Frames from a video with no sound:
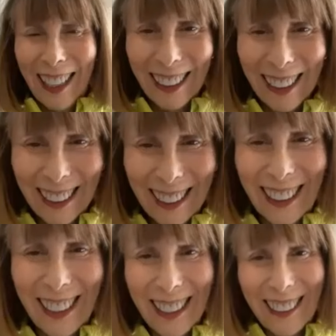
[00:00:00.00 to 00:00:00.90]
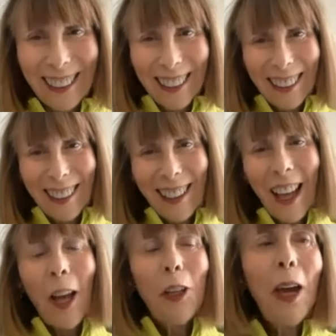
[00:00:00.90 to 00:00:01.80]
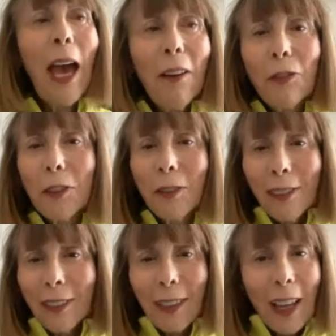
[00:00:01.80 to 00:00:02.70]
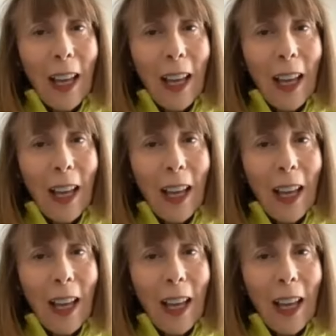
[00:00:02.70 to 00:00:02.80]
kind of marketing without paying for an